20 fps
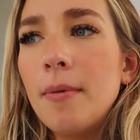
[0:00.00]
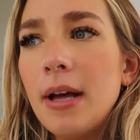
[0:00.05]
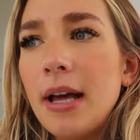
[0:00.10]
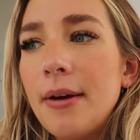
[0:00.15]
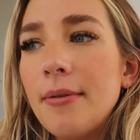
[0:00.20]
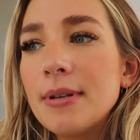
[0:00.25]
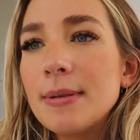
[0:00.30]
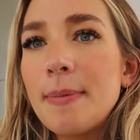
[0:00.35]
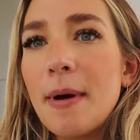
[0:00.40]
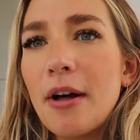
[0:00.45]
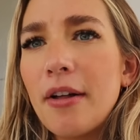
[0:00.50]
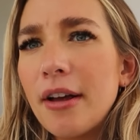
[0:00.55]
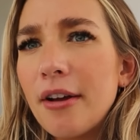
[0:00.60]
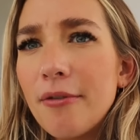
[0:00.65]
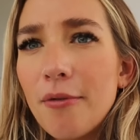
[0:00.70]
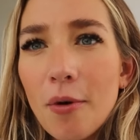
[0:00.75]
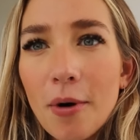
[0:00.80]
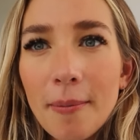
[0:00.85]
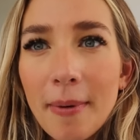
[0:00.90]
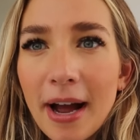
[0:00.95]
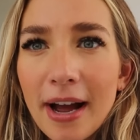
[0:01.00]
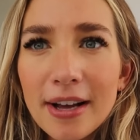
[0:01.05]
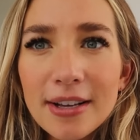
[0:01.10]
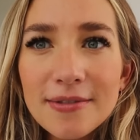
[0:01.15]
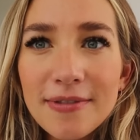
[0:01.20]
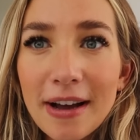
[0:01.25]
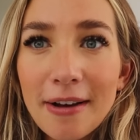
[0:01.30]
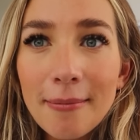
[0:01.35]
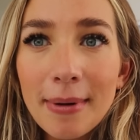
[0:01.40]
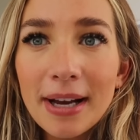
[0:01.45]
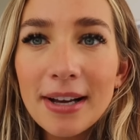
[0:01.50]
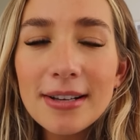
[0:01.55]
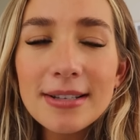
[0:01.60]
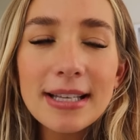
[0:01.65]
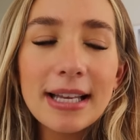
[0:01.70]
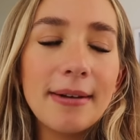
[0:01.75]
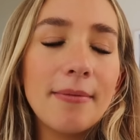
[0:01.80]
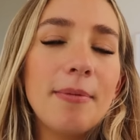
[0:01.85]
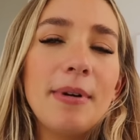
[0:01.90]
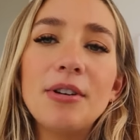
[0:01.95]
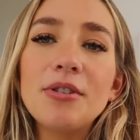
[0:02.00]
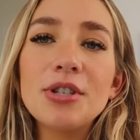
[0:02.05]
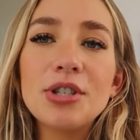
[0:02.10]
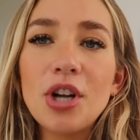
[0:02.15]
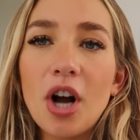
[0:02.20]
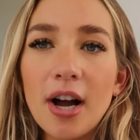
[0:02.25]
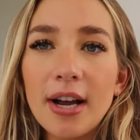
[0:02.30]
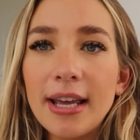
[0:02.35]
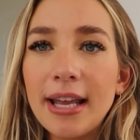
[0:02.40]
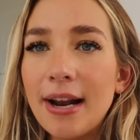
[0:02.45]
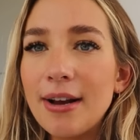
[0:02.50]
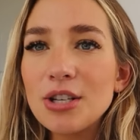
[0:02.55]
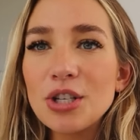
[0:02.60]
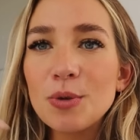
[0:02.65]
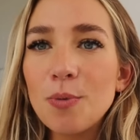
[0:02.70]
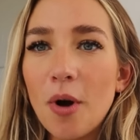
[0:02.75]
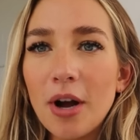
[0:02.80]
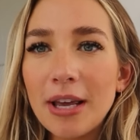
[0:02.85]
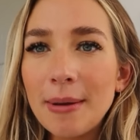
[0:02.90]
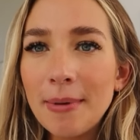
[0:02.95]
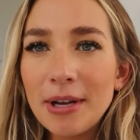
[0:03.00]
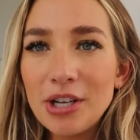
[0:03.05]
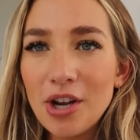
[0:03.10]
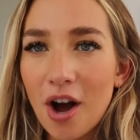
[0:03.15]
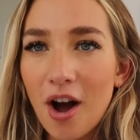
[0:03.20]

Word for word: It was about like four miles, five miles and we were just talking and I was just walking my